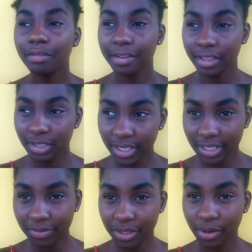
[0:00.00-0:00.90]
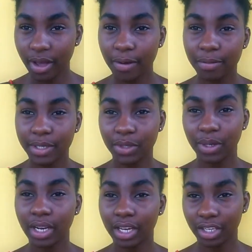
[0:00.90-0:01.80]
For today's video, I'll be
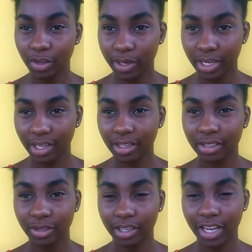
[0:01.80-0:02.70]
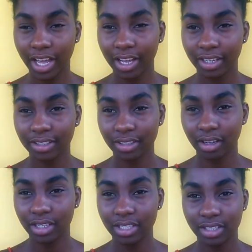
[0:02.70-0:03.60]
doing a Q&A, so I'd asked
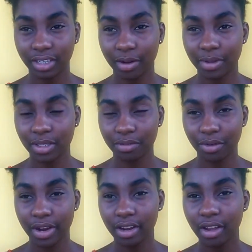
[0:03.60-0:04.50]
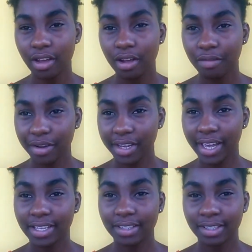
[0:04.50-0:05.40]
on Instagram and so forth for you
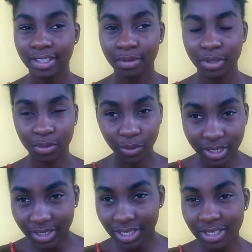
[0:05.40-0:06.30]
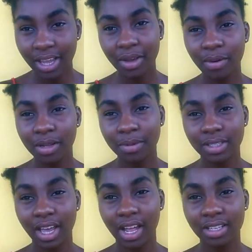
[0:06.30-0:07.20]
guys to send me some questions that you want me
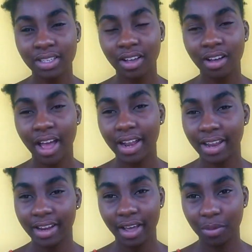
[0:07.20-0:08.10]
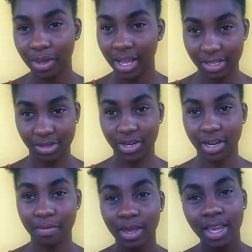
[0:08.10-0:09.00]
to answer, and then I'll be answering
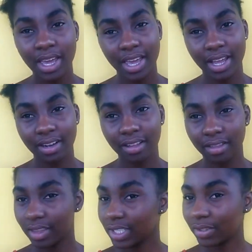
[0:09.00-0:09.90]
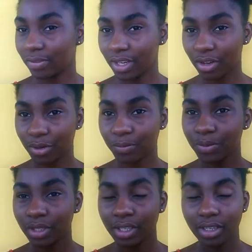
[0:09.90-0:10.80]
them in this video.
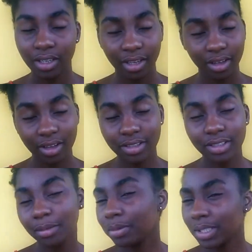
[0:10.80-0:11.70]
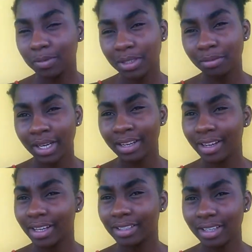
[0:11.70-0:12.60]
Also, please bear in mind
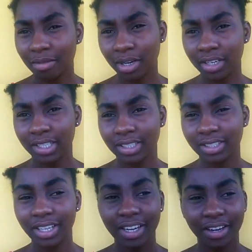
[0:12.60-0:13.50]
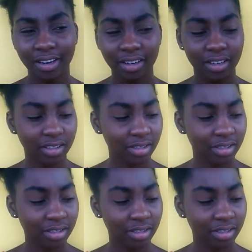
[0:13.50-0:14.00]
that Amari is here